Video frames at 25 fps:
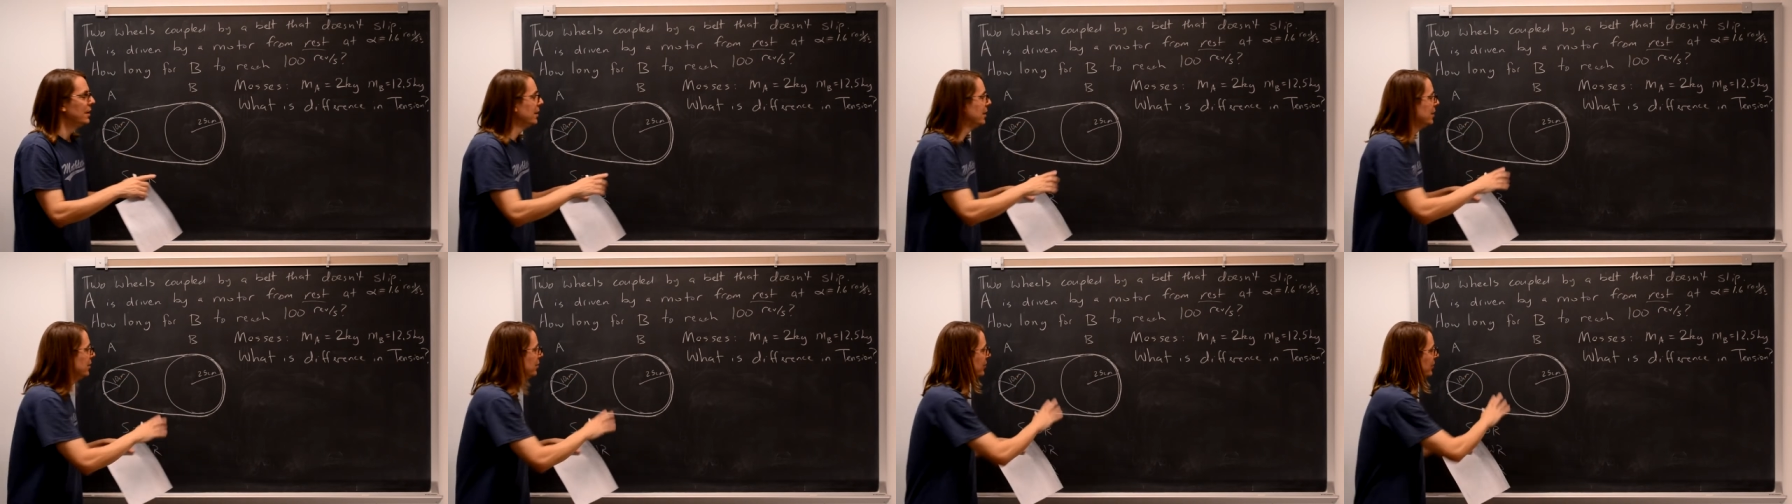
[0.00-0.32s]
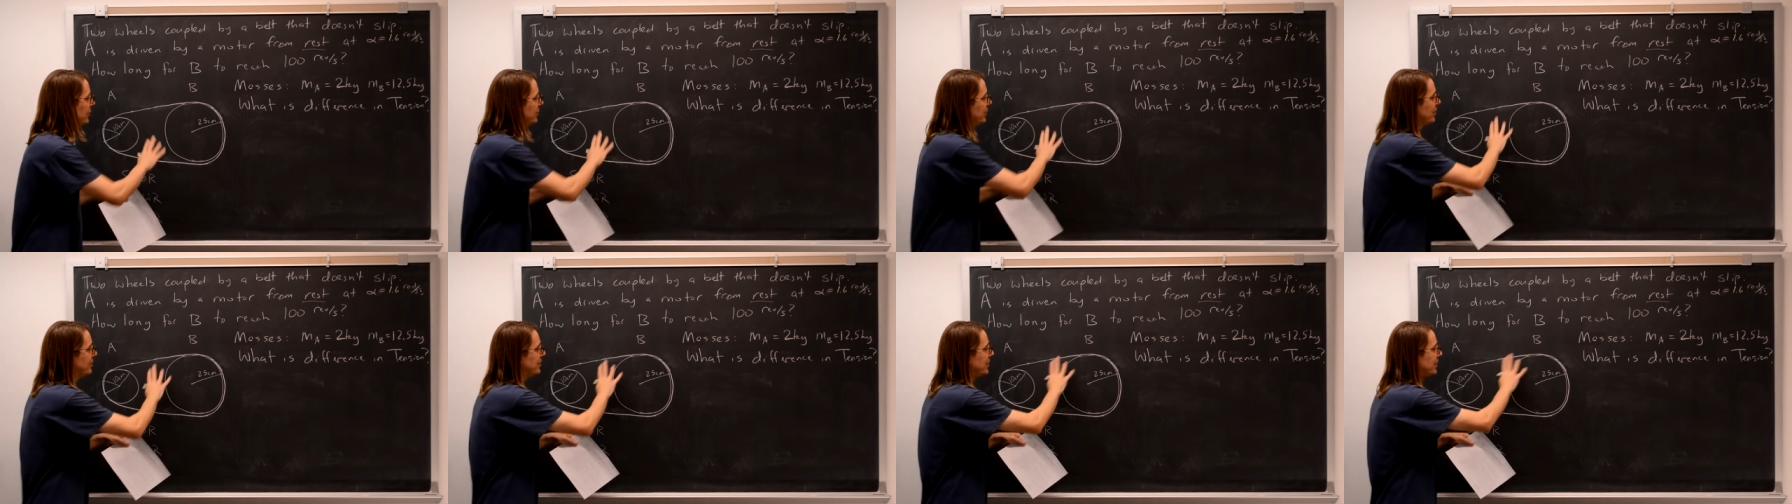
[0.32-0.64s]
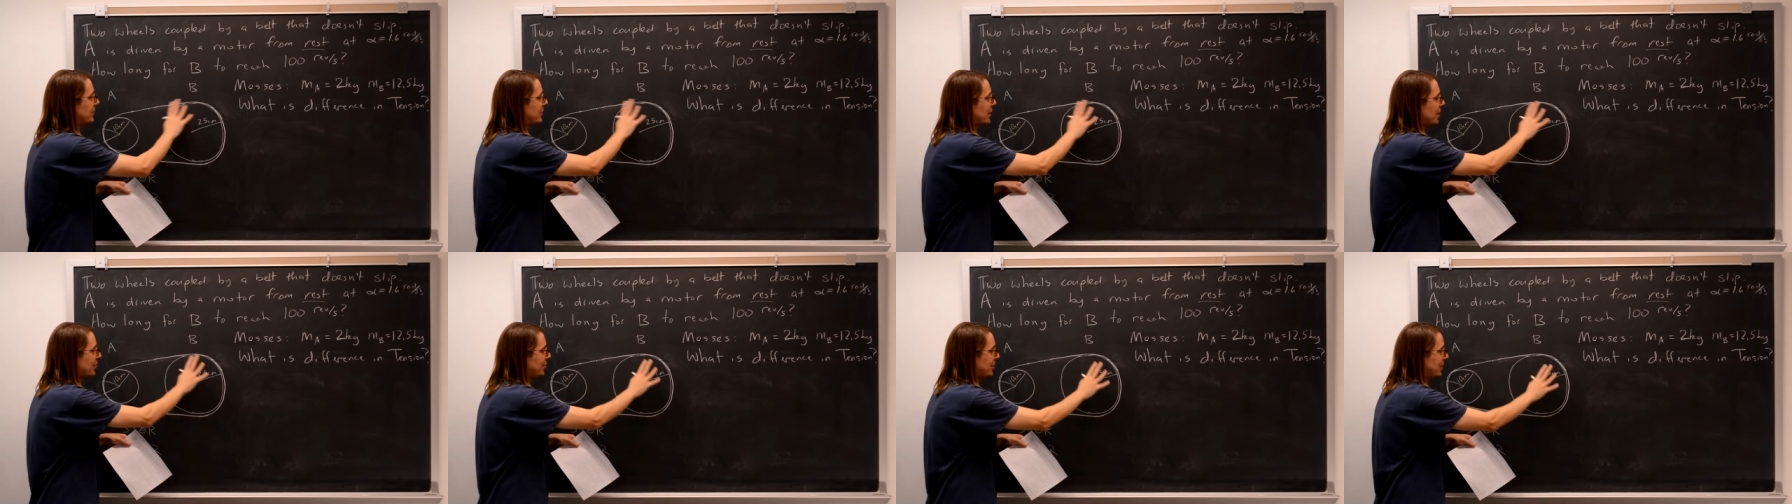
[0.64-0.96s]
Well, the same thing's
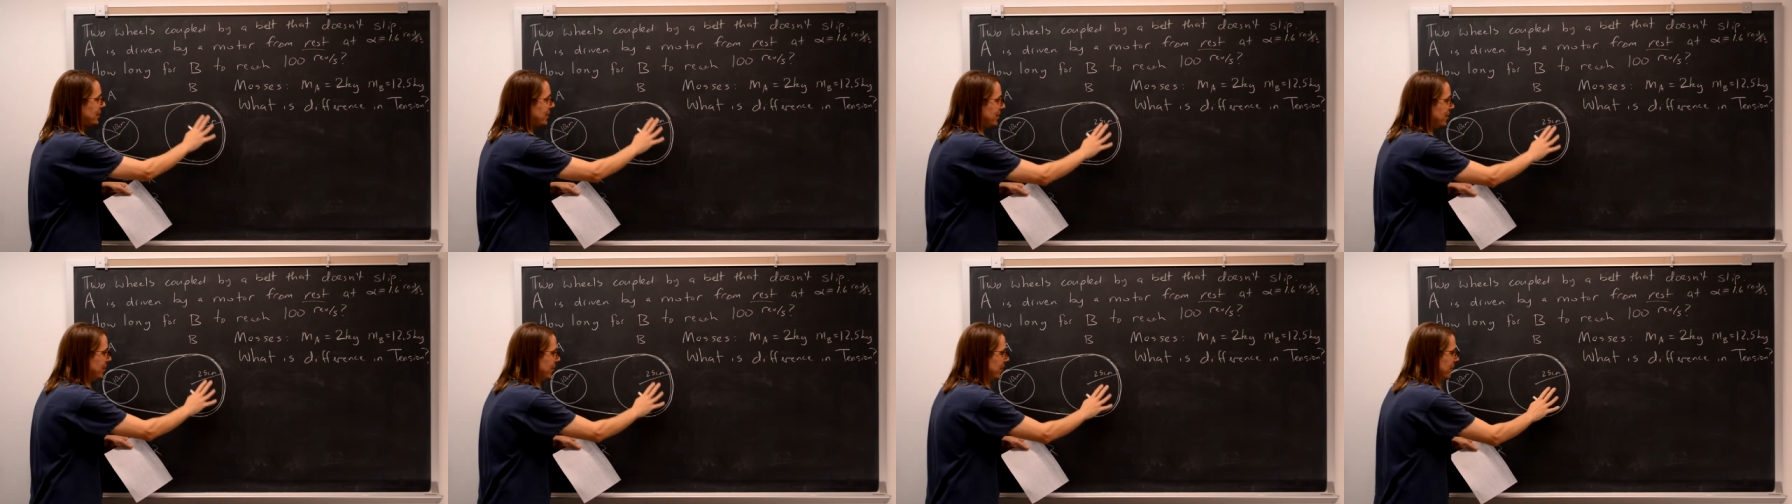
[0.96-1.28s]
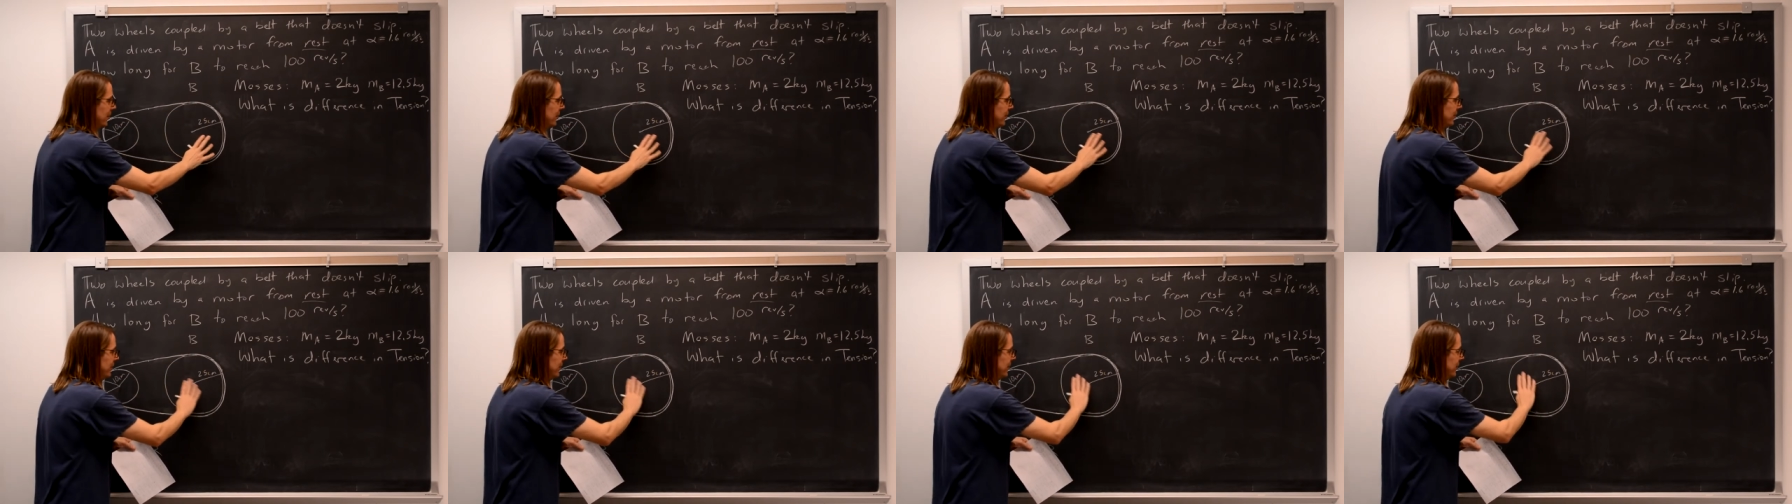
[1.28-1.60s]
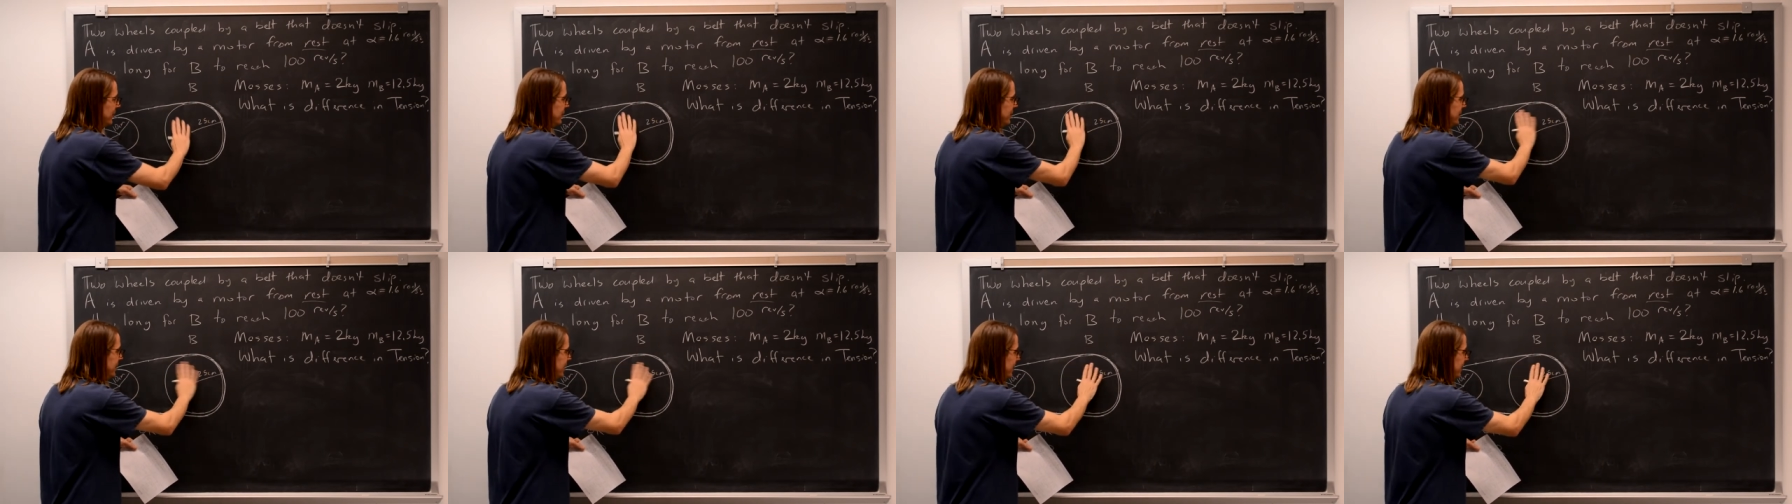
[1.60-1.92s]
happening here is this
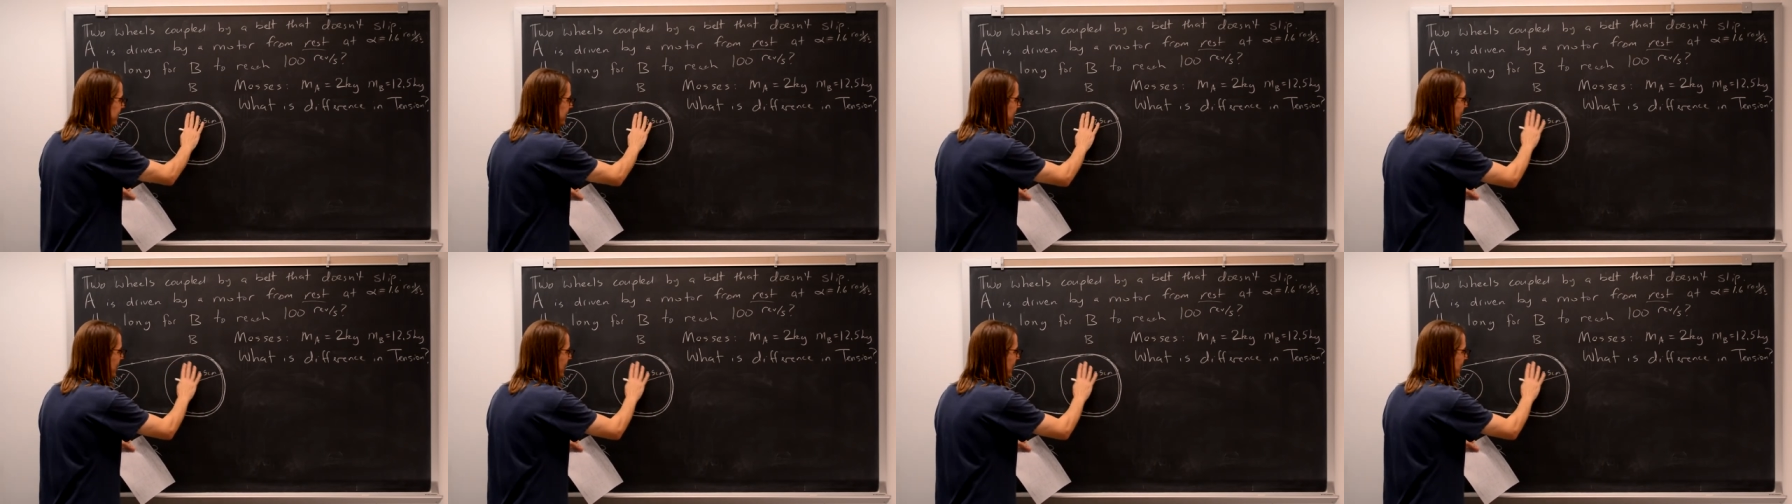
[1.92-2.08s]
disk